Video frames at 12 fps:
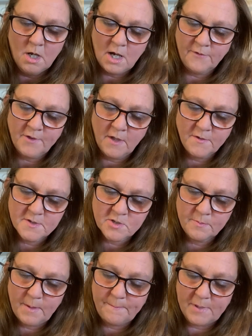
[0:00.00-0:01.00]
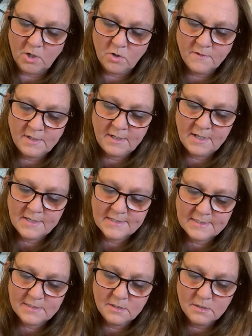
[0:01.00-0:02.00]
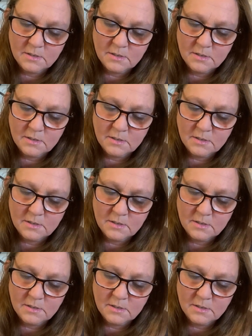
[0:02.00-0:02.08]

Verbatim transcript: I thought these were going to be bigger than this.